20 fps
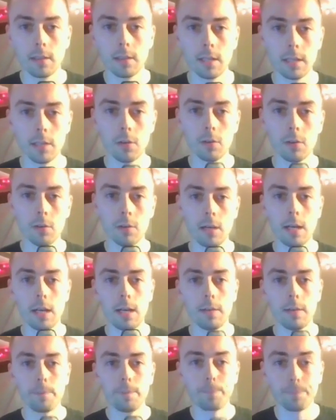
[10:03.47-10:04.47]
in
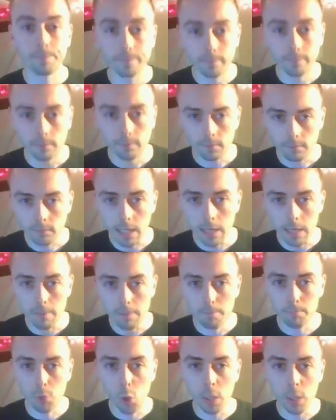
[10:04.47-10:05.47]
your
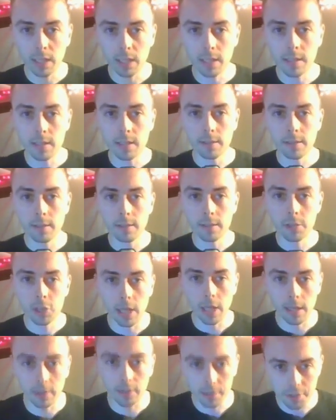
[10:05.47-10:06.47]
pointless and
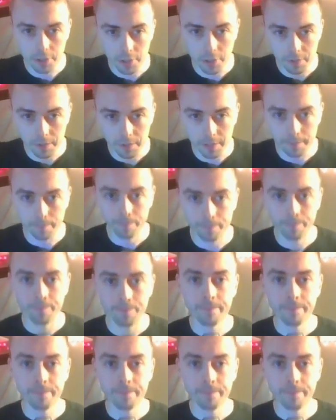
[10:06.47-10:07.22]
childless union.